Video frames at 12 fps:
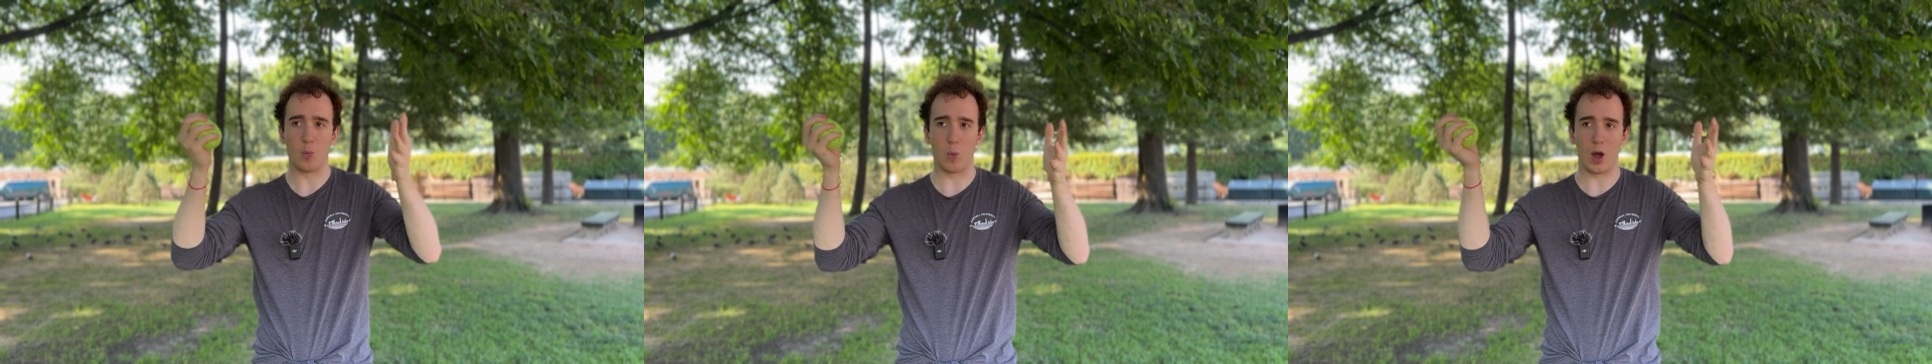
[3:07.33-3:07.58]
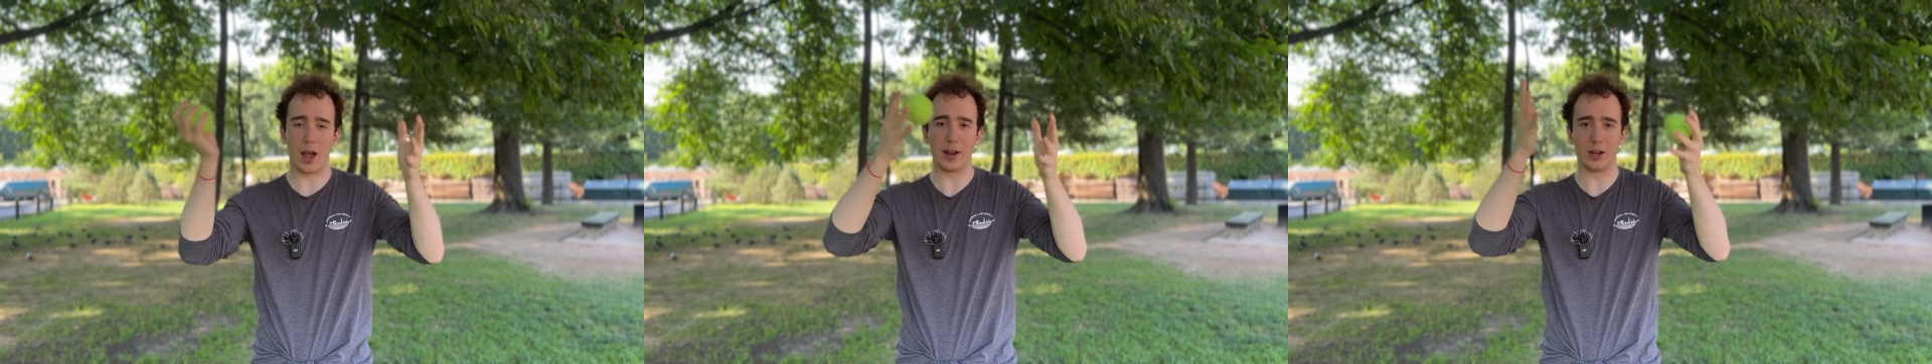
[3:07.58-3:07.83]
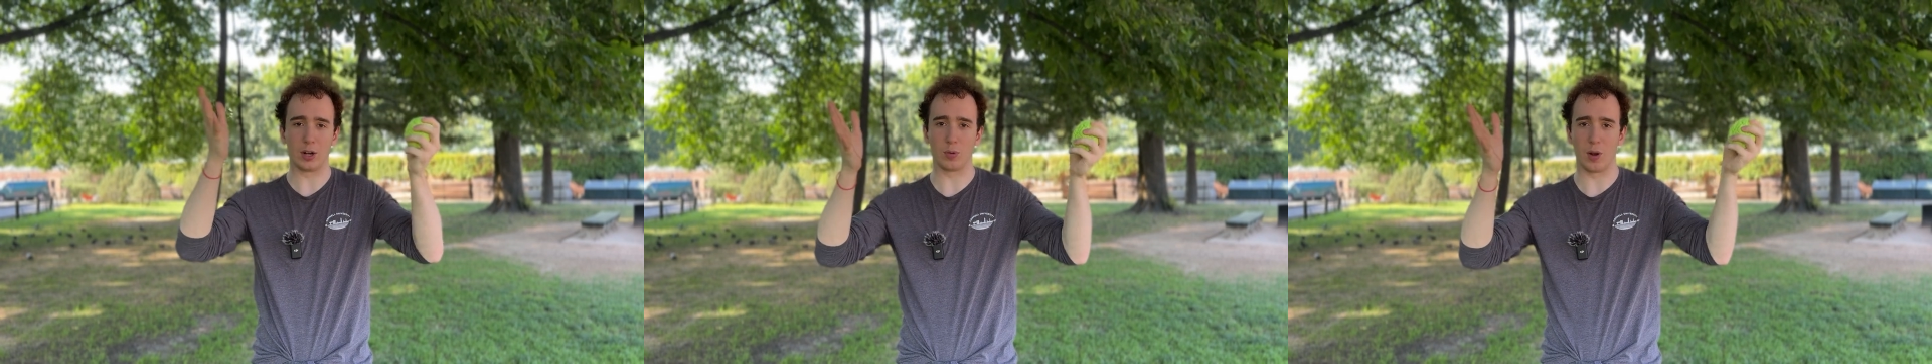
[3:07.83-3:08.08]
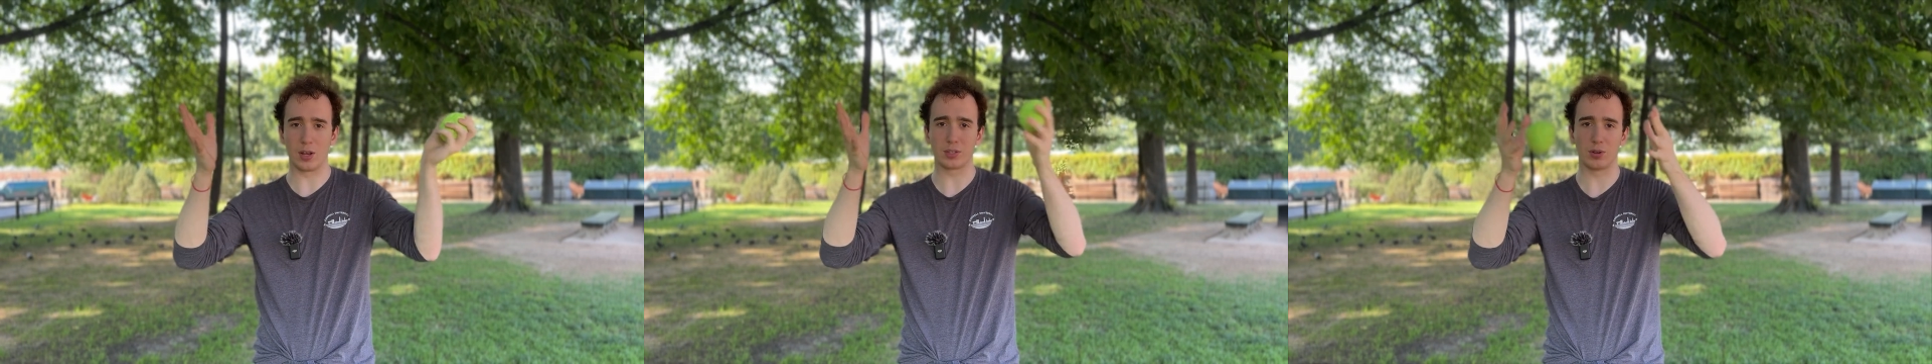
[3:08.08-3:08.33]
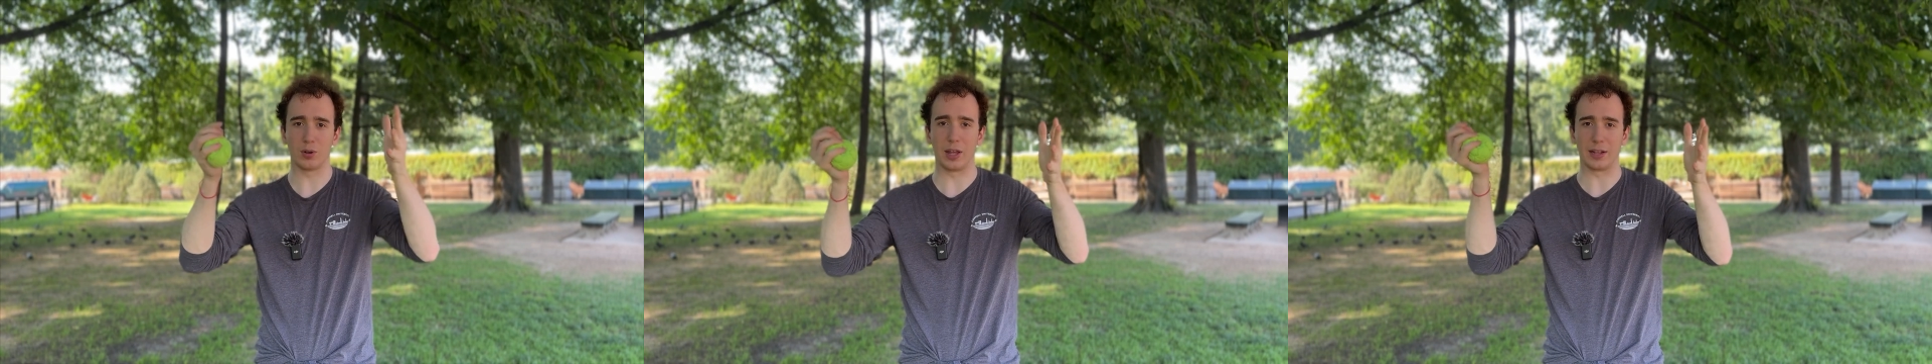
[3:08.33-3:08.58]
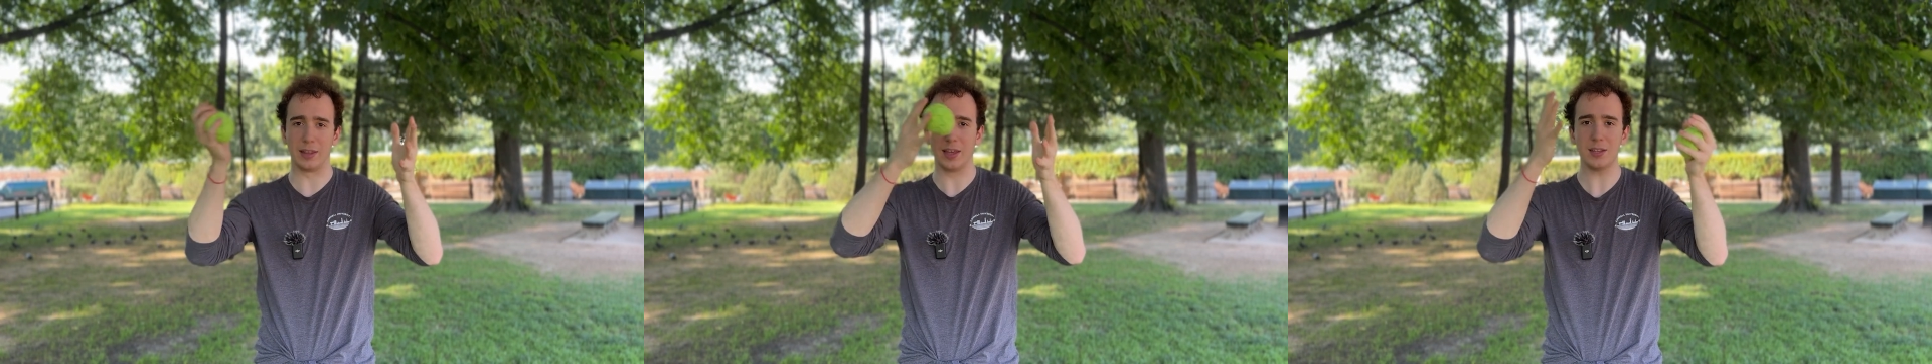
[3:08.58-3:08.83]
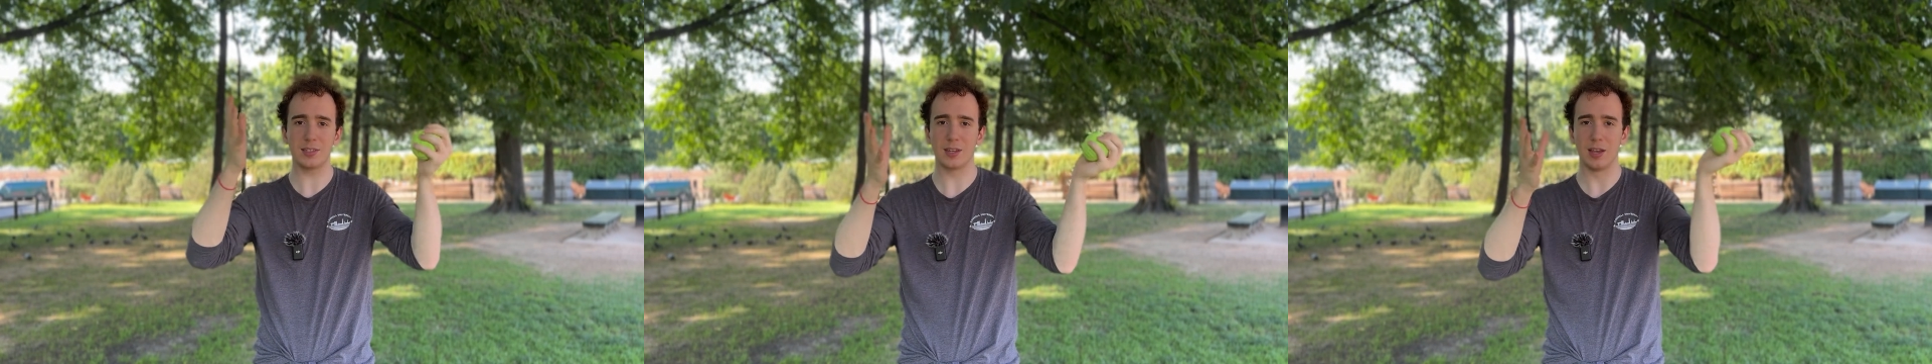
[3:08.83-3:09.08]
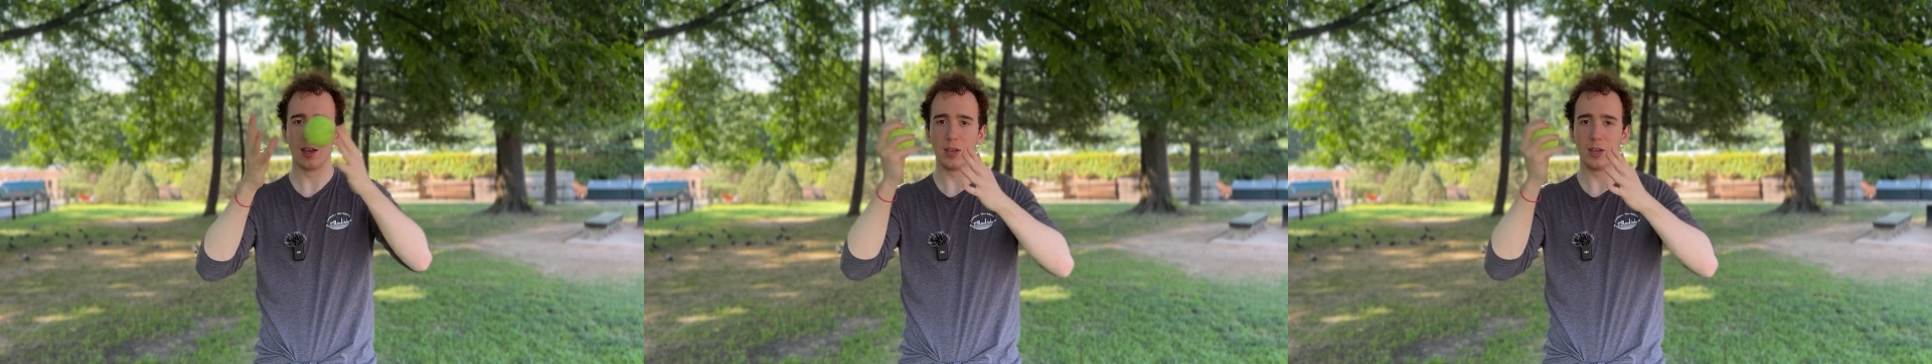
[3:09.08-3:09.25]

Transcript: wide across throw like this,